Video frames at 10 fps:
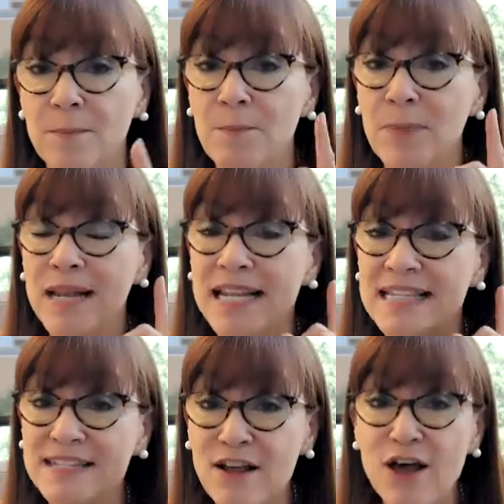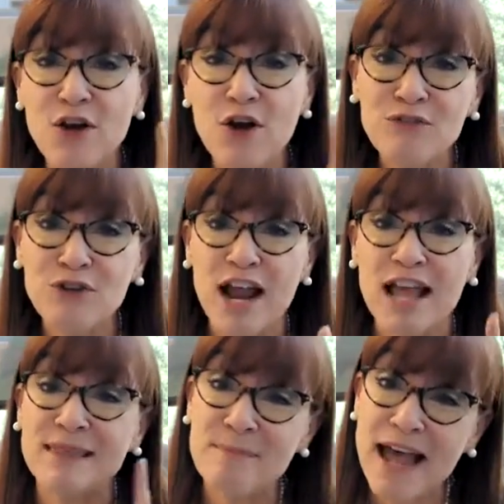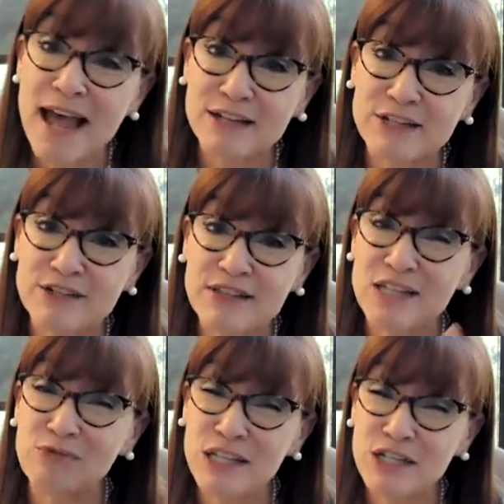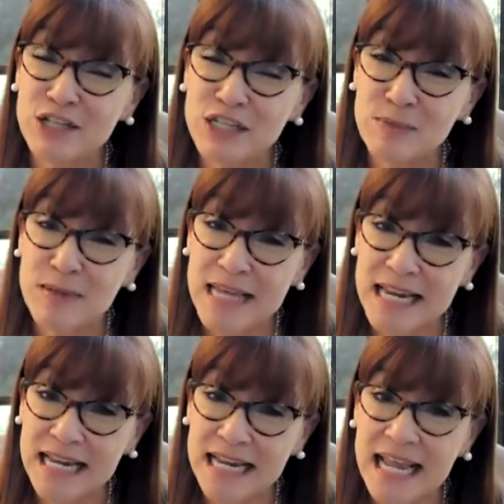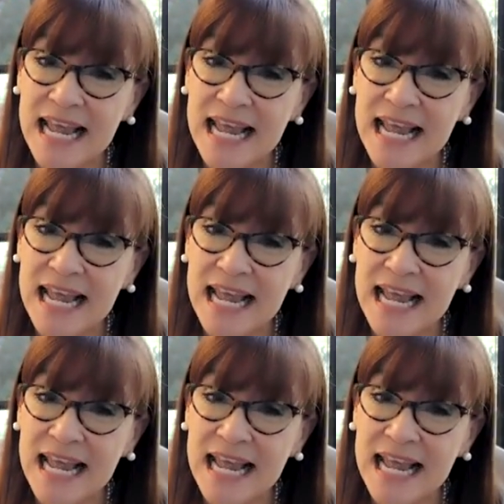But it's not over at the match. That's really just the beginning.